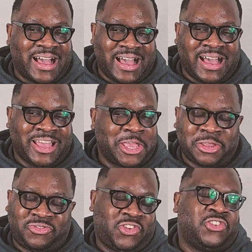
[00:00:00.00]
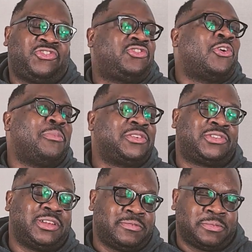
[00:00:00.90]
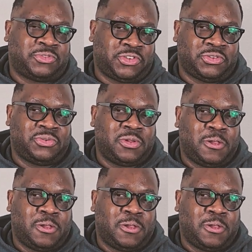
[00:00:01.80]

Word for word: I, it, it's so much to live up to.